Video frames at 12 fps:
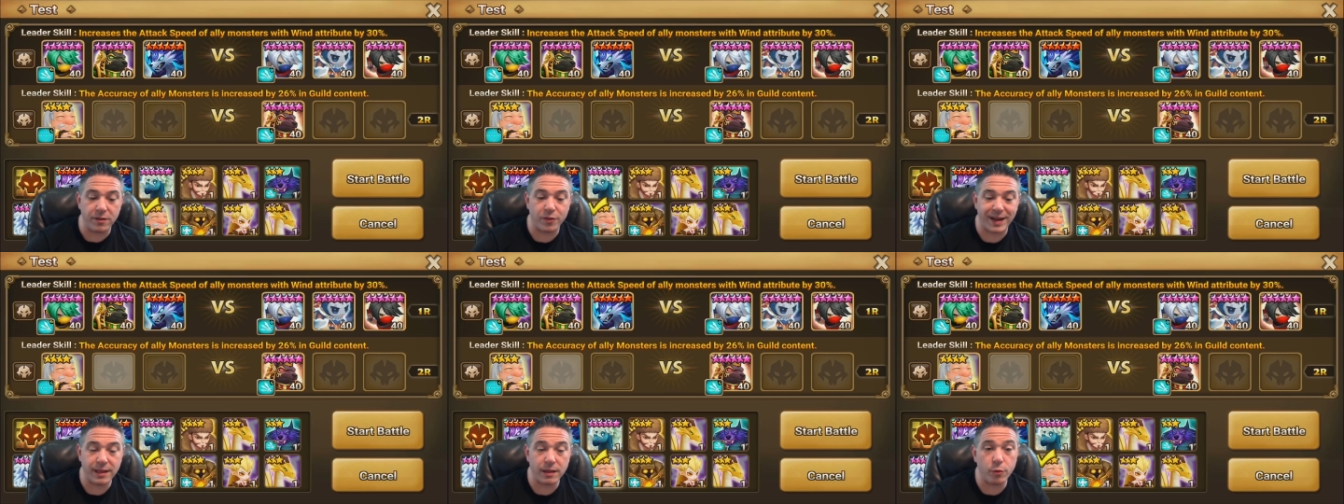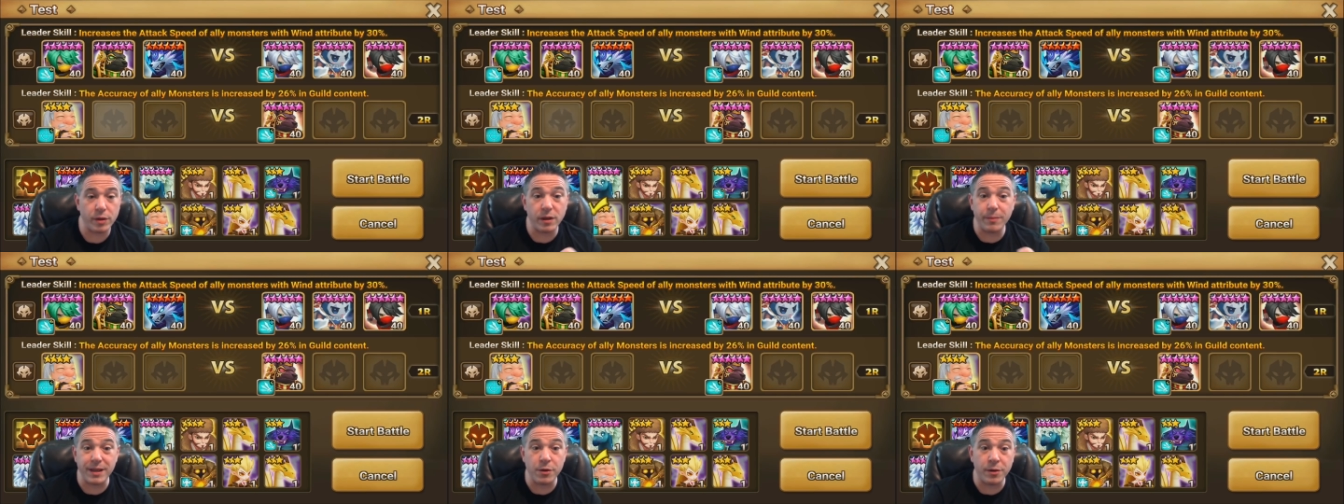is violent will,
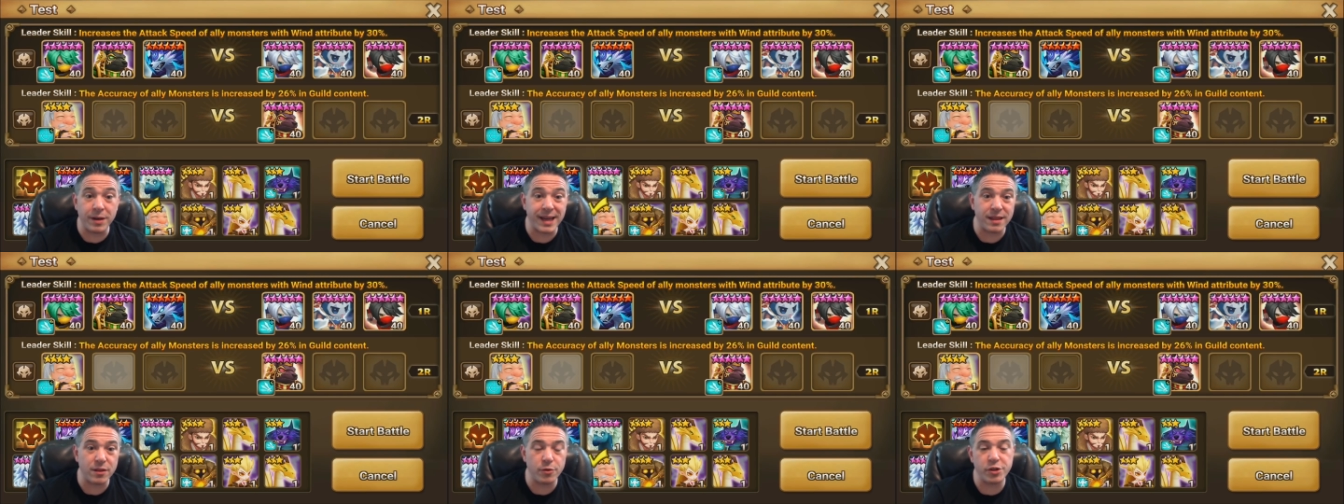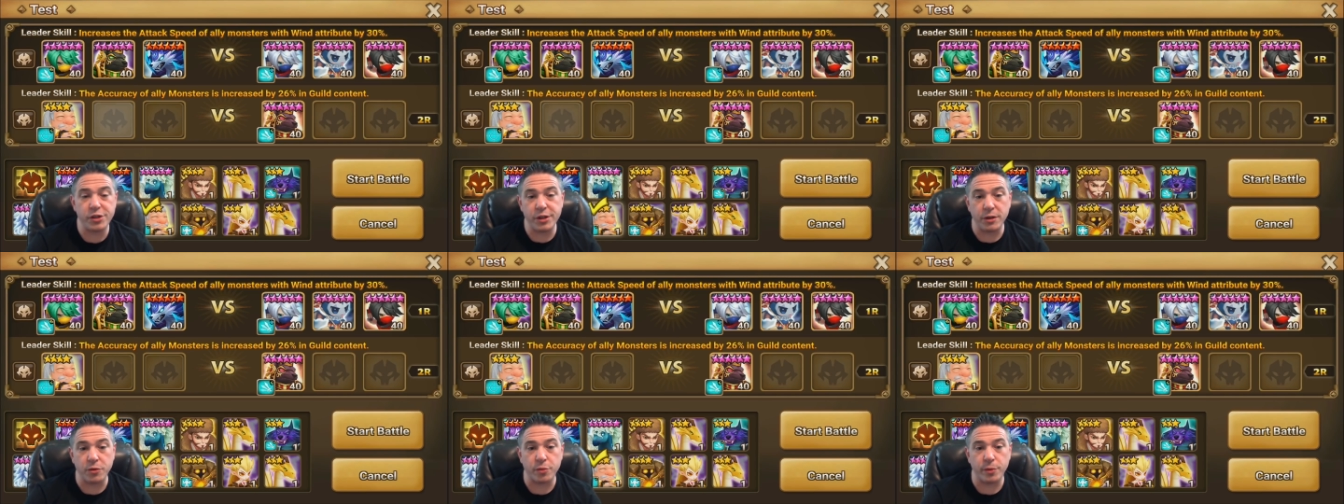but you could get those
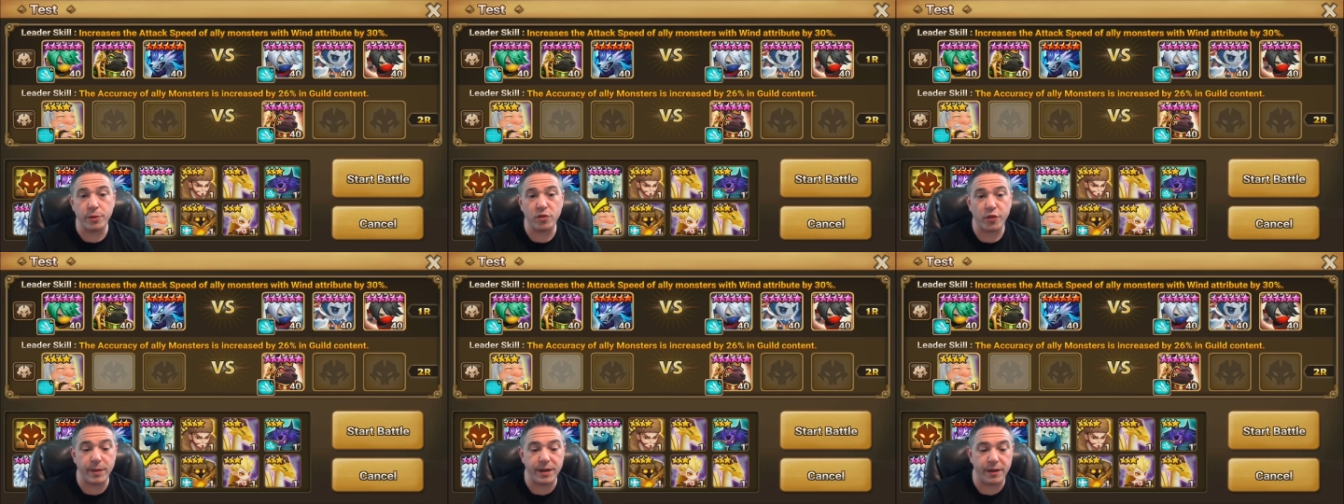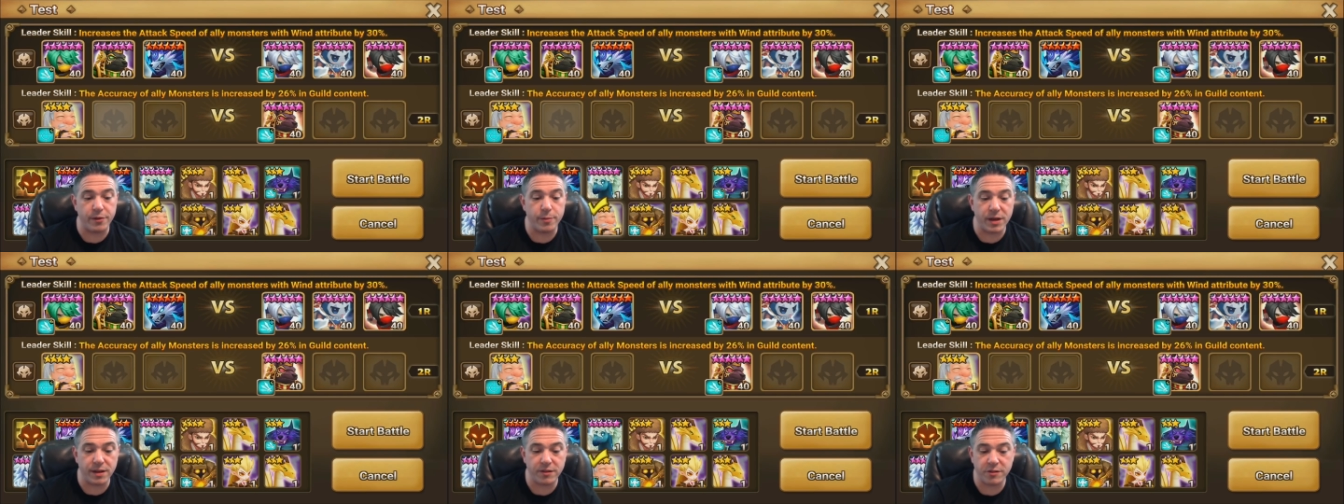shield runes from another
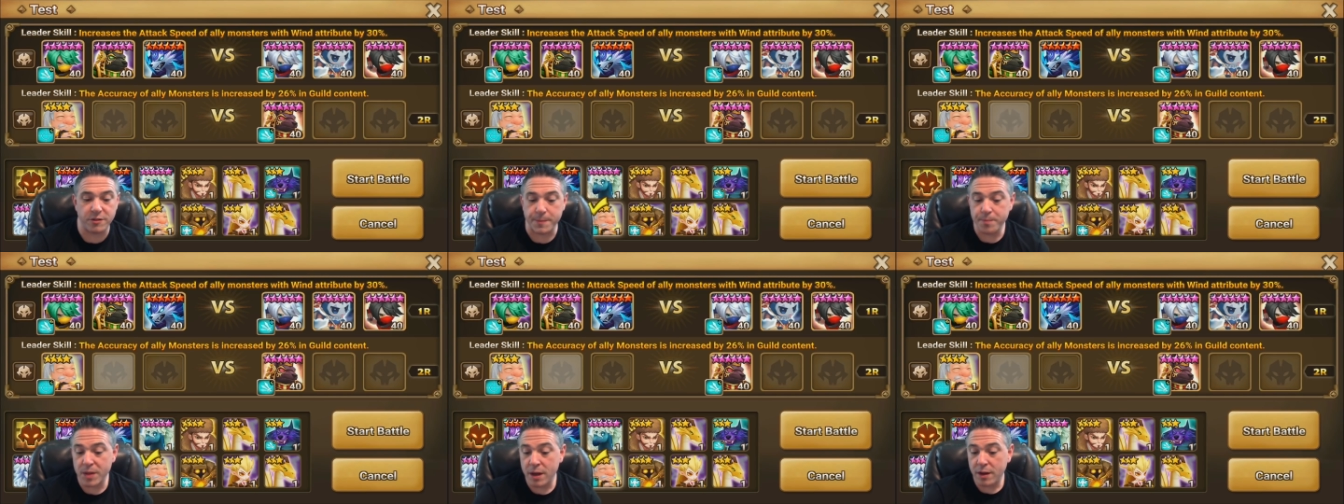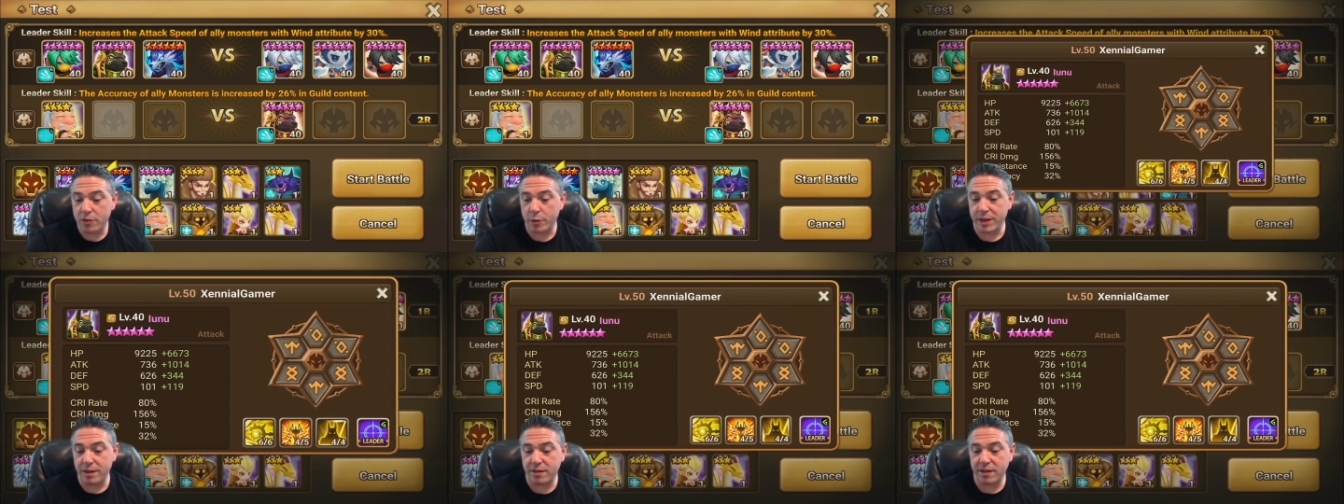monster. So
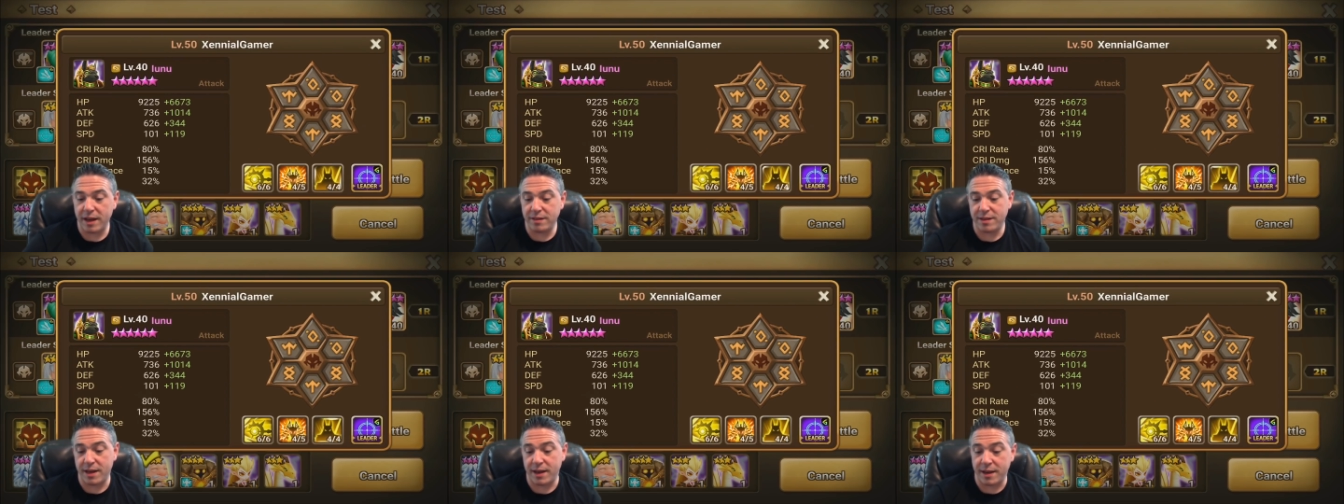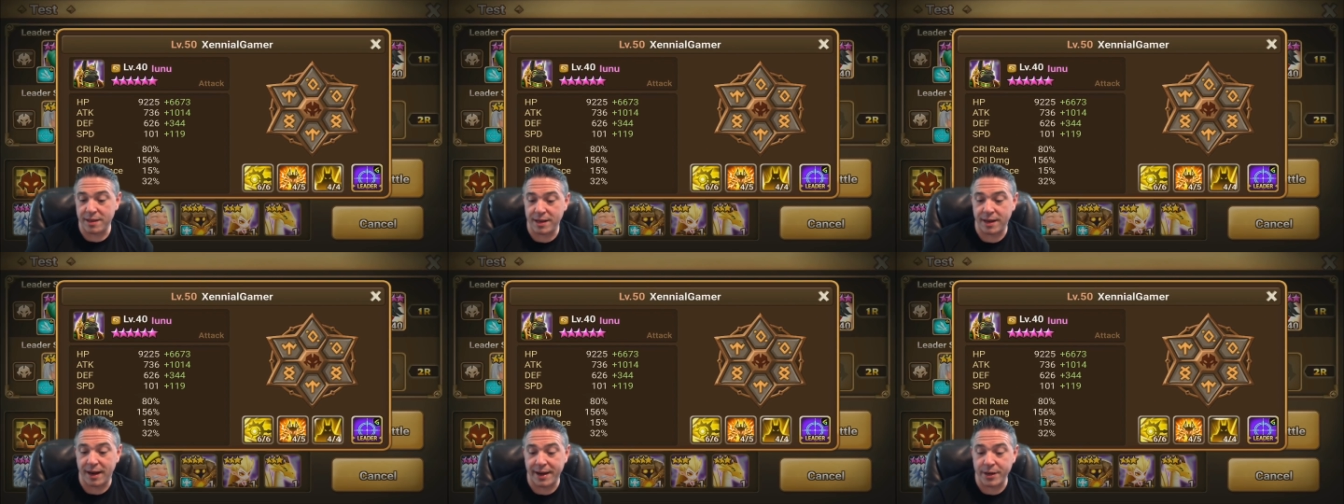in this case, the,
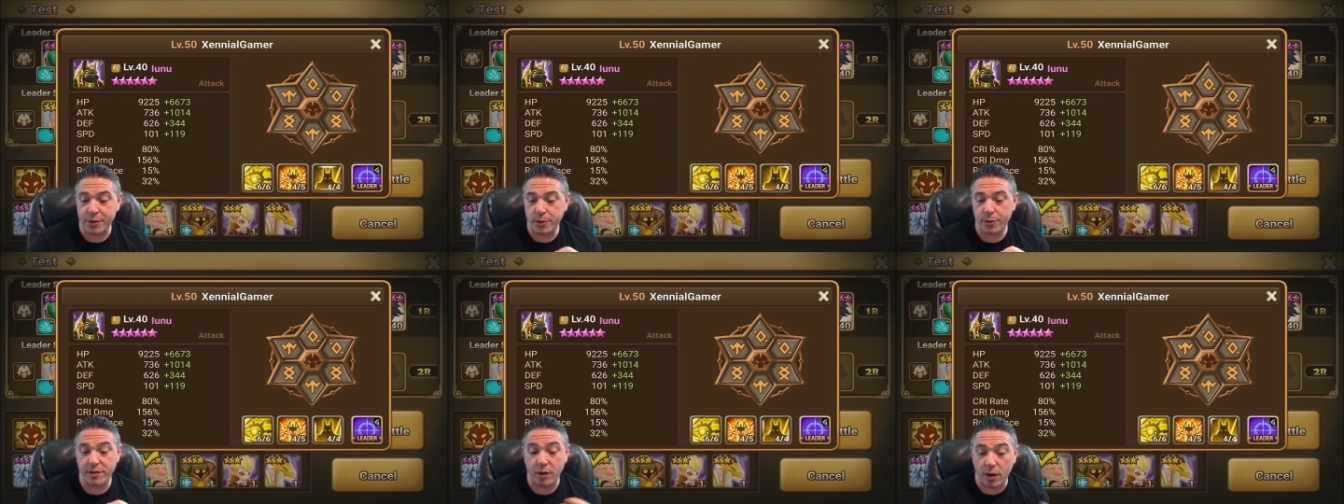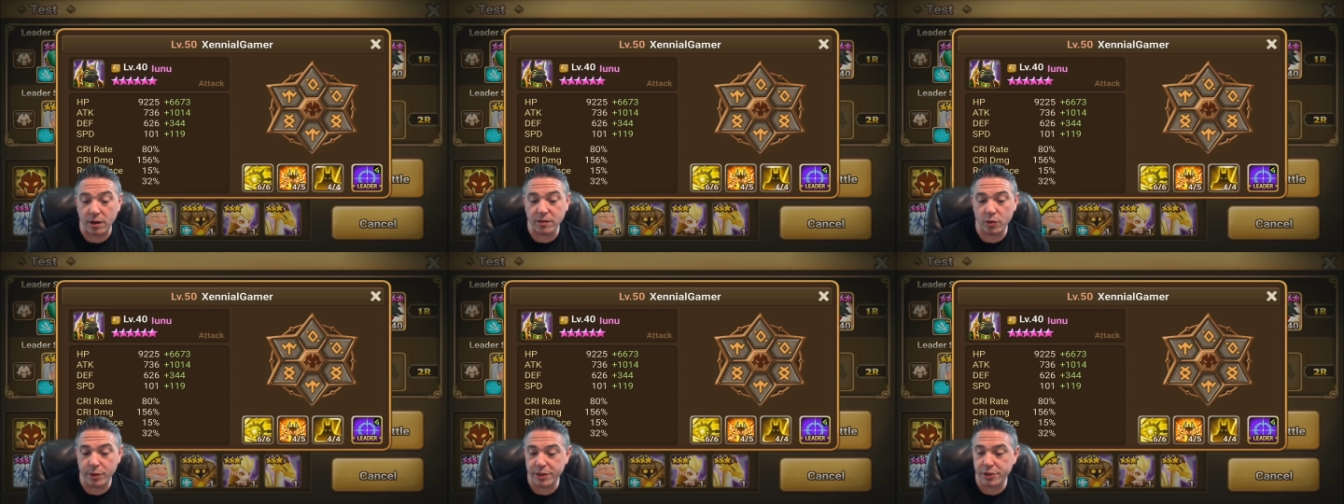the Iuno is also in